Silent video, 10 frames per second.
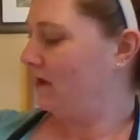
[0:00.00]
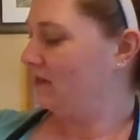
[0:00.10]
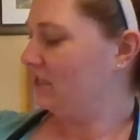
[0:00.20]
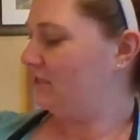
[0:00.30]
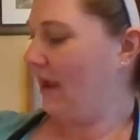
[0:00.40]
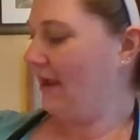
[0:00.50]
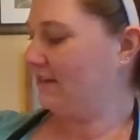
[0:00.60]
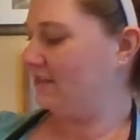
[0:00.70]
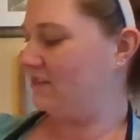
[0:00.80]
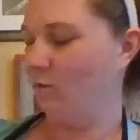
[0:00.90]

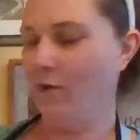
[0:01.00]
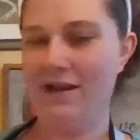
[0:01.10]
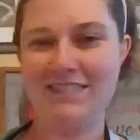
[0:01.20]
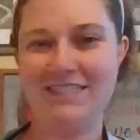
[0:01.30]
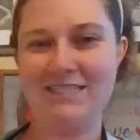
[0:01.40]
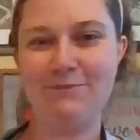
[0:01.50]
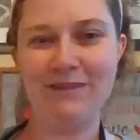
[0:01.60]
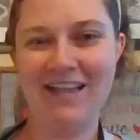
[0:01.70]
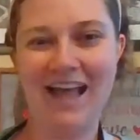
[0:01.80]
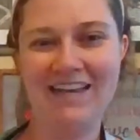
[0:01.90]
Space was
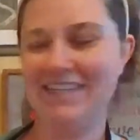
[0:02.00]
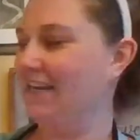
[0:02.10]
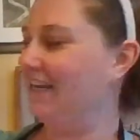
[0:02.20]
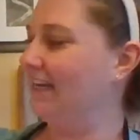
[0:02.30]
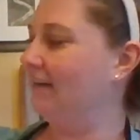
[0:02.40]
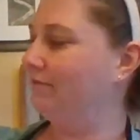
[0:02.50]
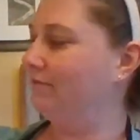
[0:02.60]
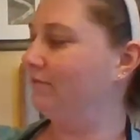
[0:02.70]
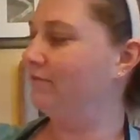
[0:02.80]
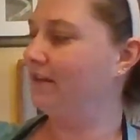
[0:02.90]
splendid.
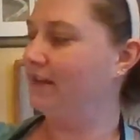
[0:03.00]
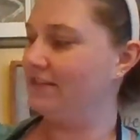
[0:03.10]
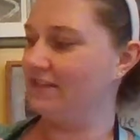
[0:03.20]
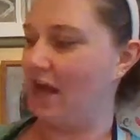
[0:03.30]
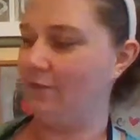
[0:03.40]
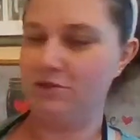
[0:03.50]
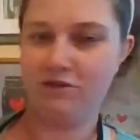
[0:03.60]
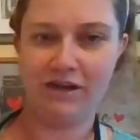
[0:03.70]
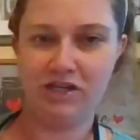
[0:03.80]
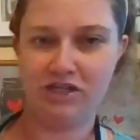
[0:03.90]
And then it says
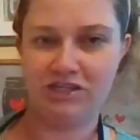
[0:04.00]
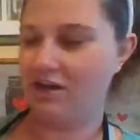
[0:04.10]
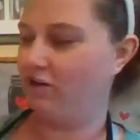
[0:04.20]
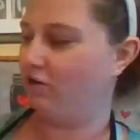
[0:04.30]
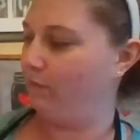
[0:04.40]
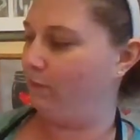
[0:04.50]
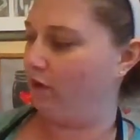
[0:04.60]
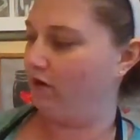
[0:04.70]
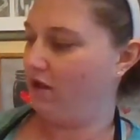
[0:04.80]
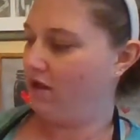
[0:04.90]
observations on her
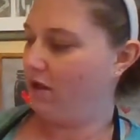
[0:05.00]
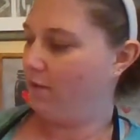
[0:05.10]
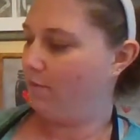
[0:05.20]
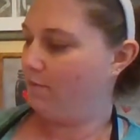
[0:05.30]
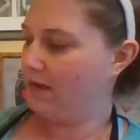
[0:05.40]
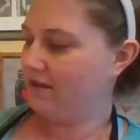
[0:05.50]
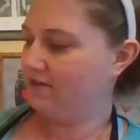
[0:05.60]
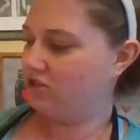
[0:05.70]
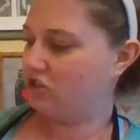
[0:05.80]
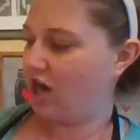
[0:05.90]
clipboard.
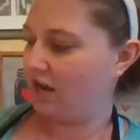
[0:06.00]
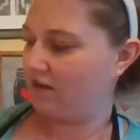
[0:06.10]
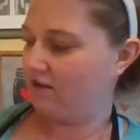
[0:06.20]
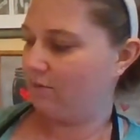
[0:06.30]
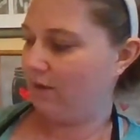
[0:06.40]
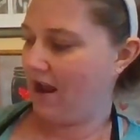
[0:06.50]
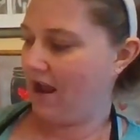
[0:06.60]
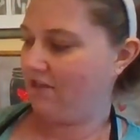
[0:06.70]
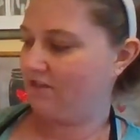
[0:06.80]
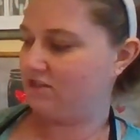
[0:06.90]
Meals, check.
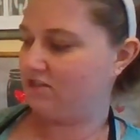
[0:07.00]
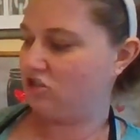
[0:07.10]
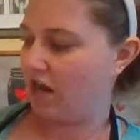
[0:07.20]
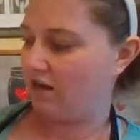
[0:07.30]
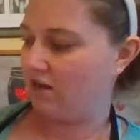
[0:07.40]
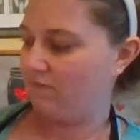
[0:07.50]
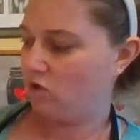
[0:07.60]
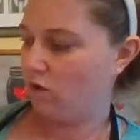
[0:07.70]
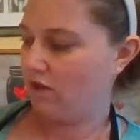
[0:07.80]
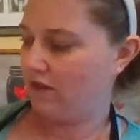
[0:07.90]
Baths, check.
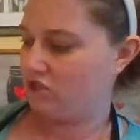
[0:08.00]
Toilet,